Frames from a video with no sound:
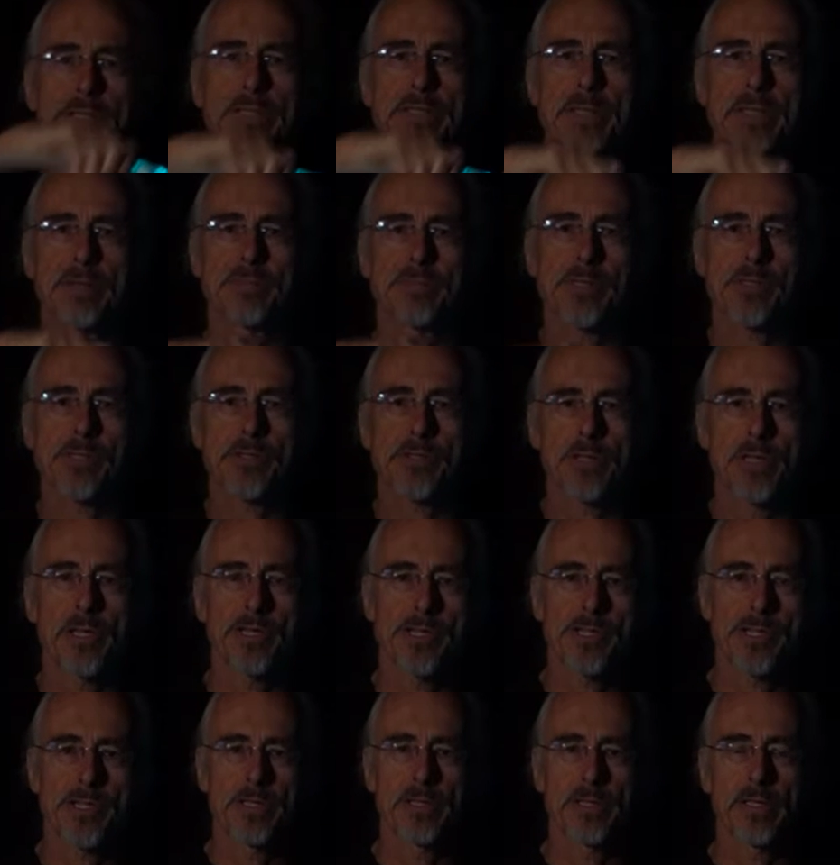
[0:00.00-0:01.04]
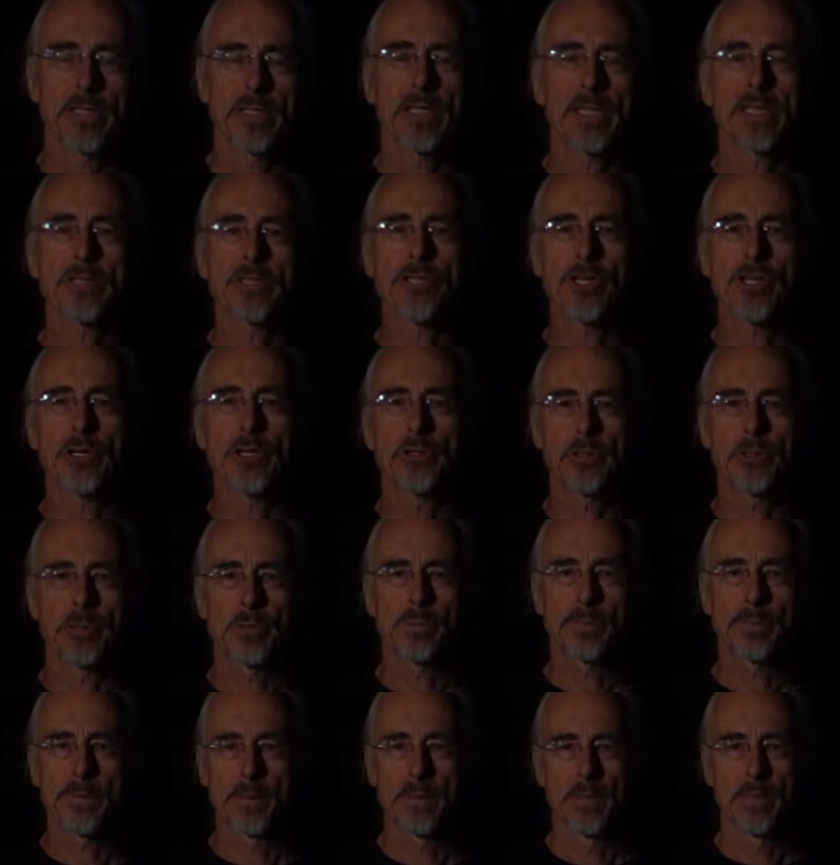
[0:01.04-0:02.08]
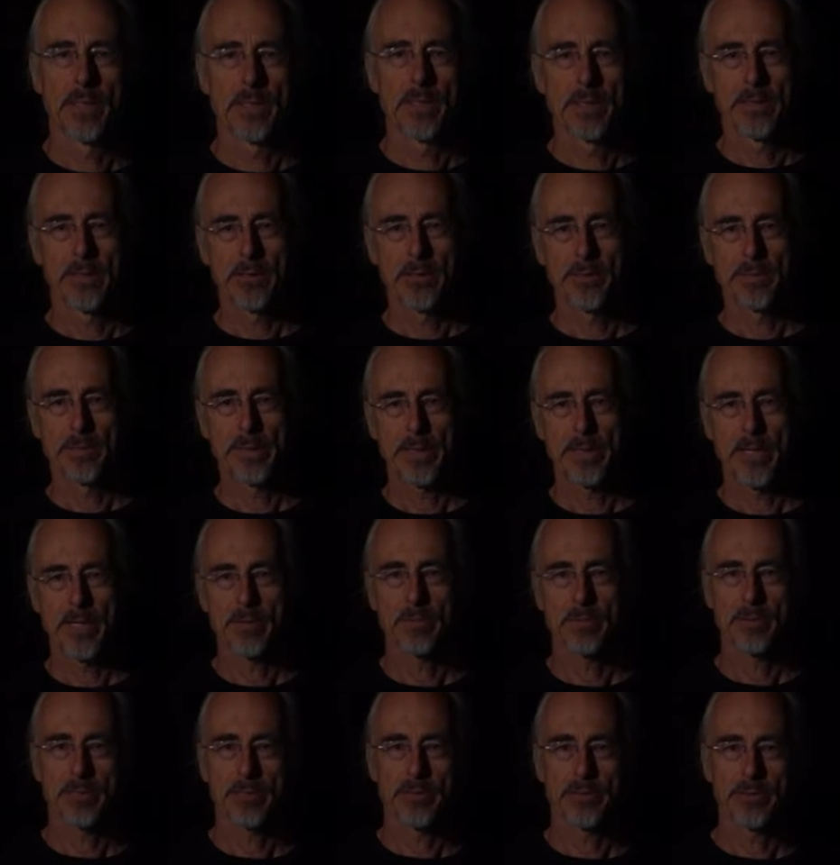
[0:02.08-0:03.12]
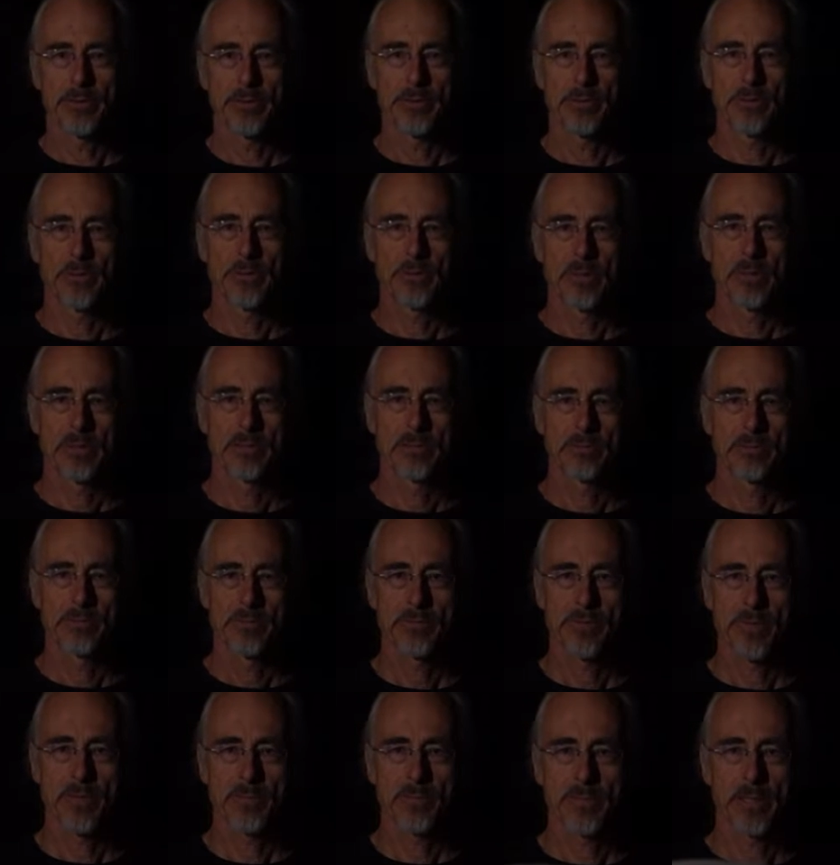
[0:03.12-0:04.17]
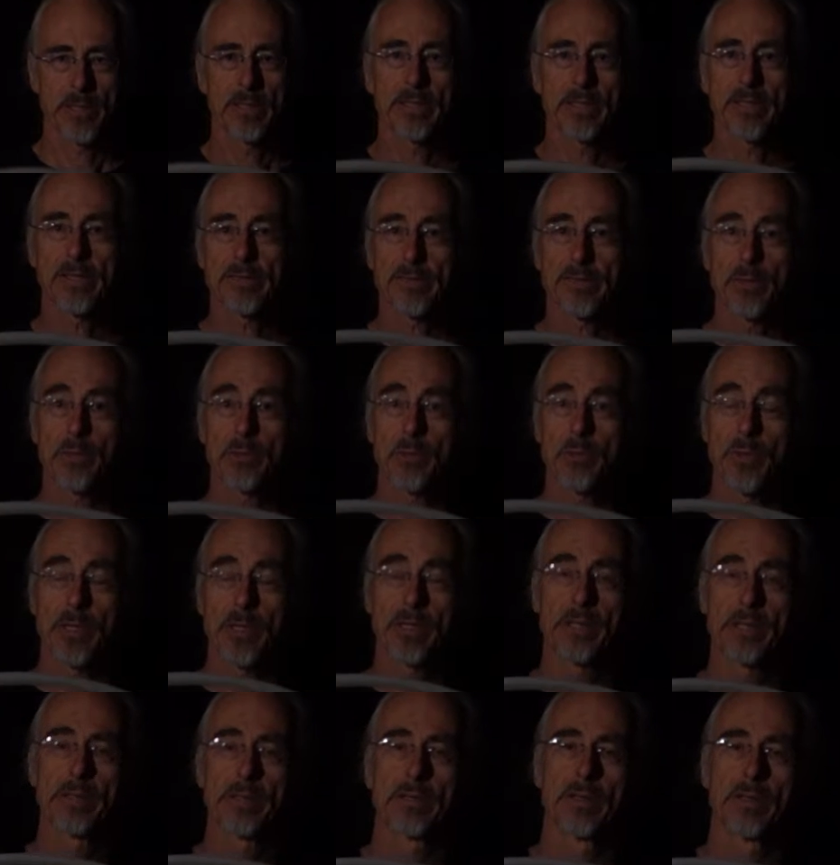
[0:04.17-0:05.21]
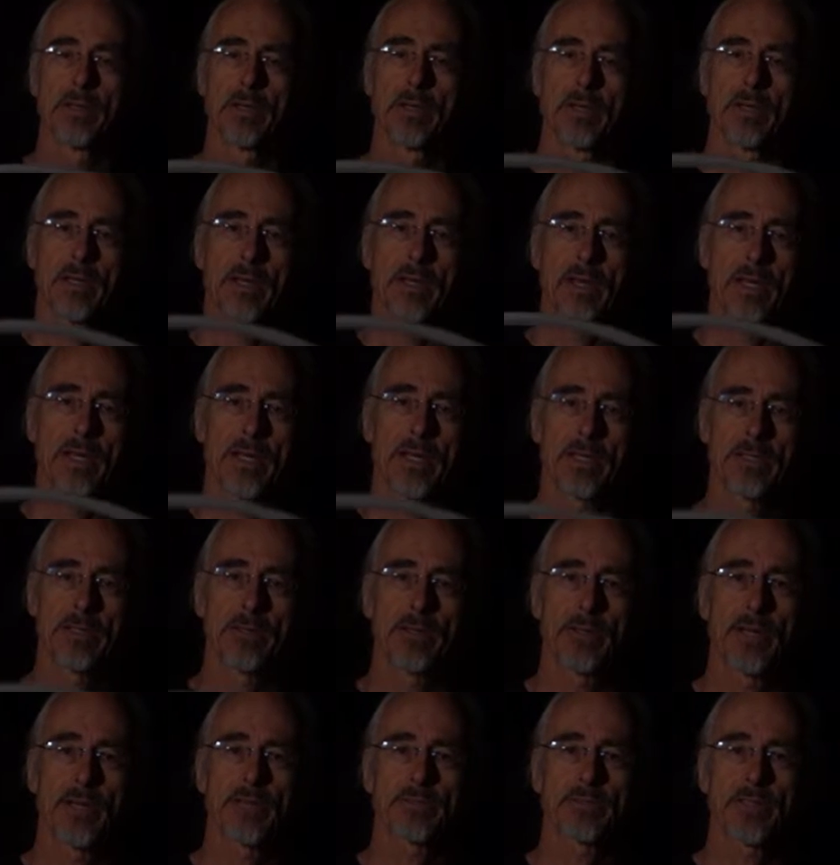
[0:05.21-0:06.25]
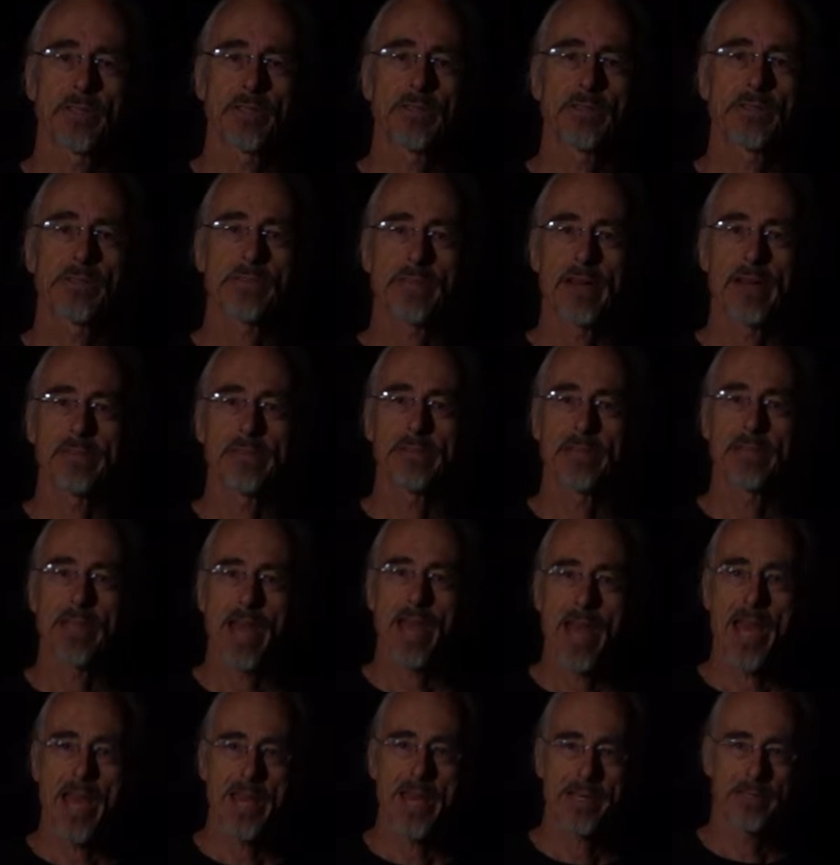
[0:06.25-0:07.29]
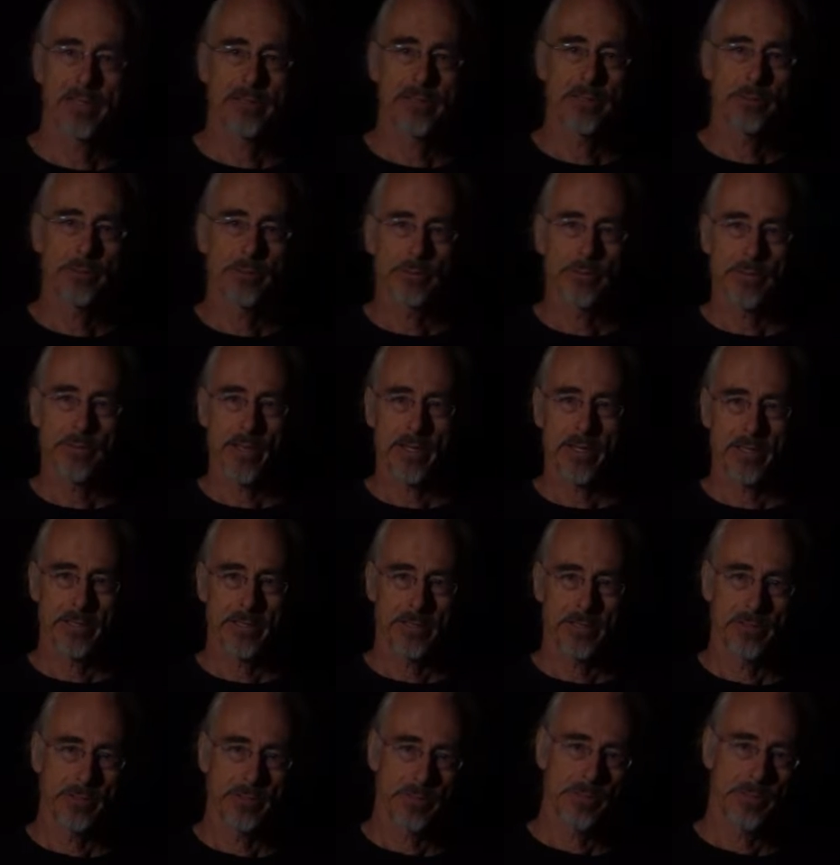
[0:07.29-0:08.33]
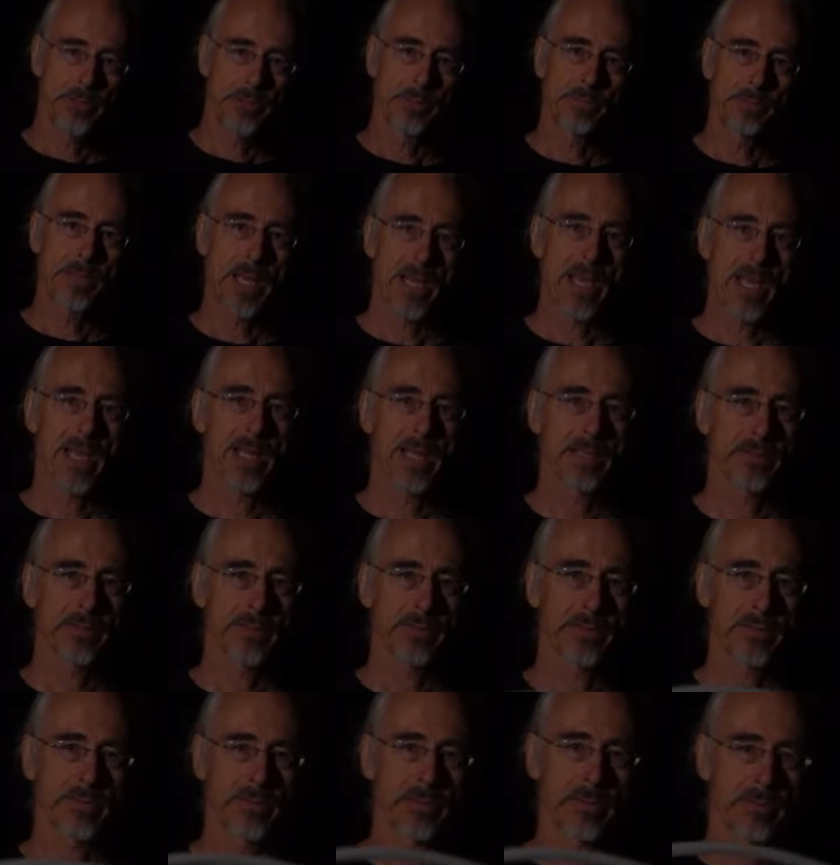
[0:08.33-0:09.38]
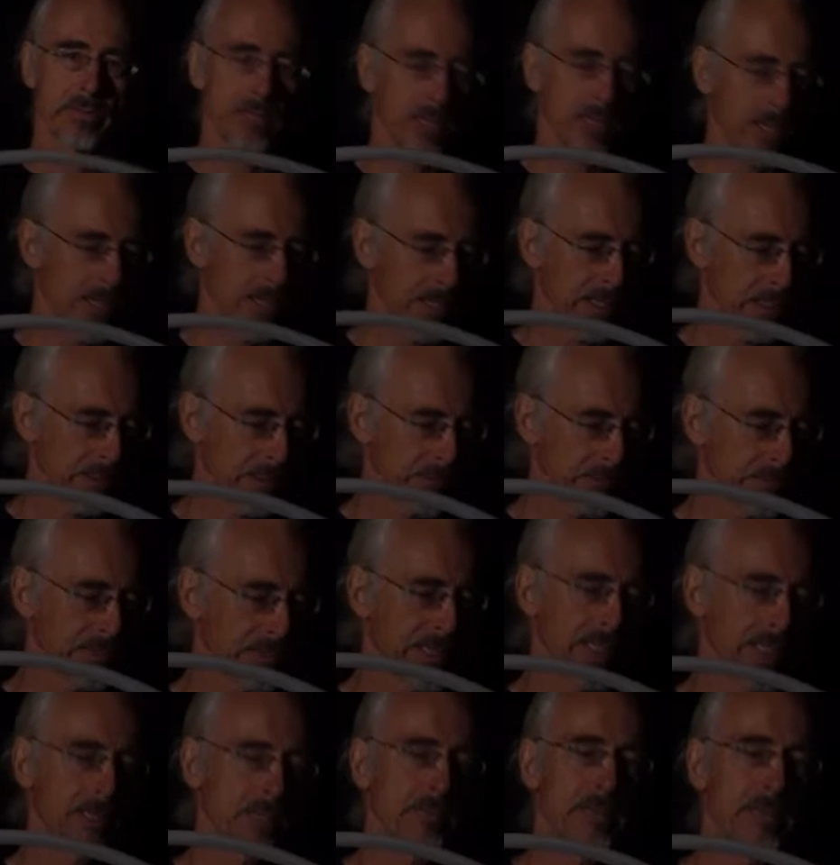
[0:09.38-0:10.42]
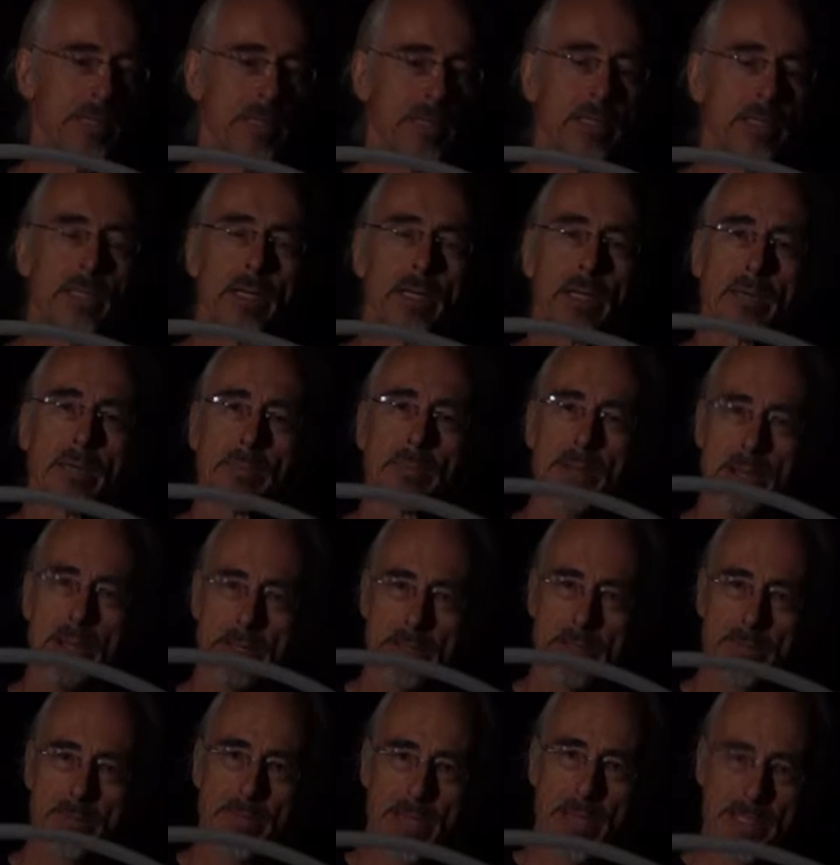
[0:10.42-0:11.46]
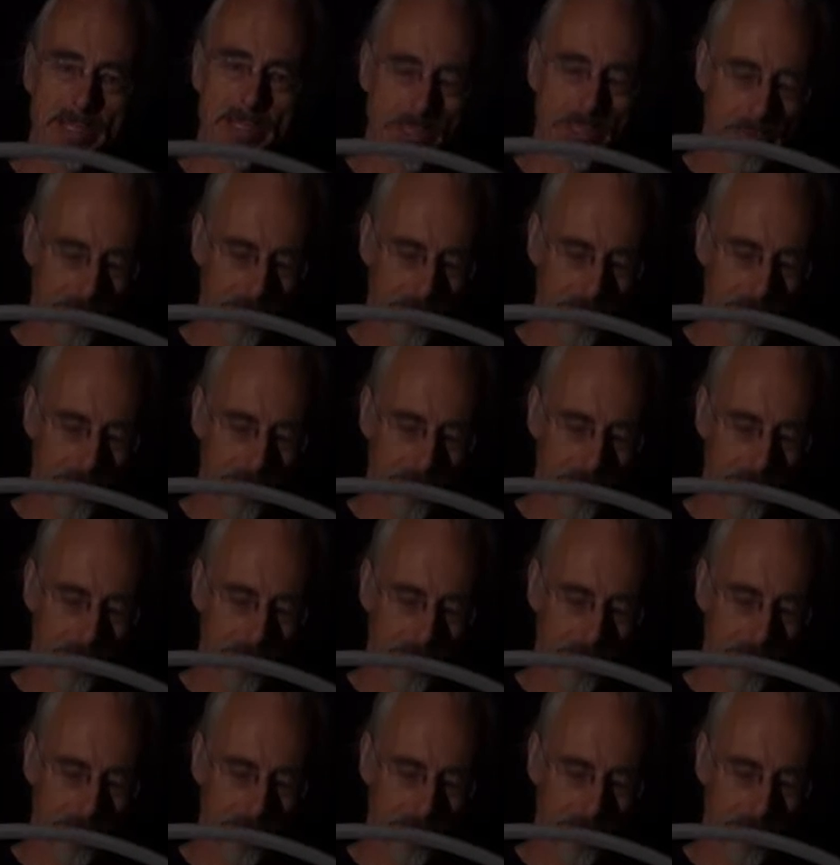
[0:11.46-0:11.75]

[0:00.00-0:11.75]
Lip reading: a demonstration that each hoop you'll be able to do something different with, and you have to discover that and use that in your hoop dance, and that'll be part of the magic